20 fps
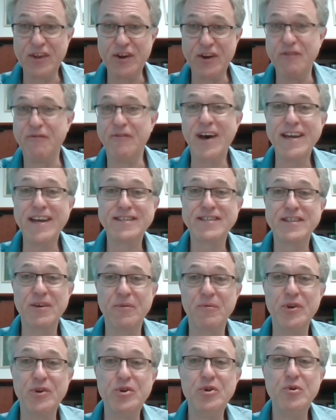device
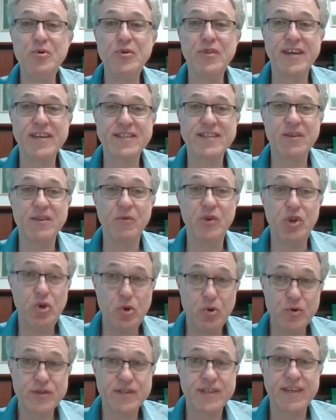that would do this, that would
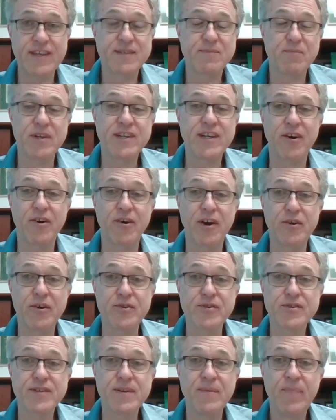use these
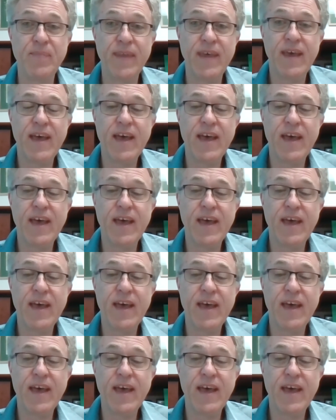materials.